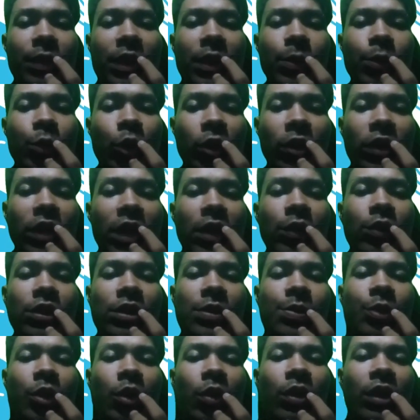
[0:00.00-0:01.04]
both language
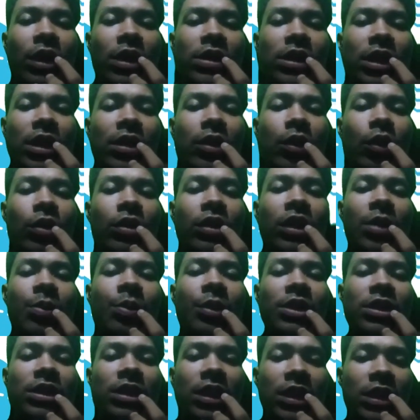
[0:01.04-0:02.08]
progress and content
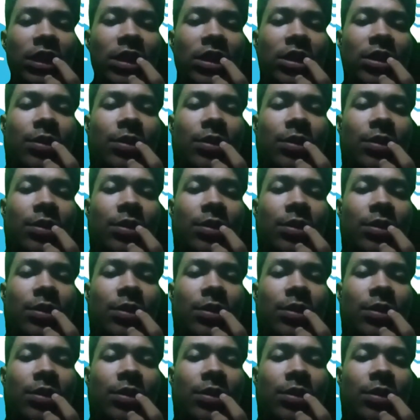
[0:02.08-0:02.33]
mastery.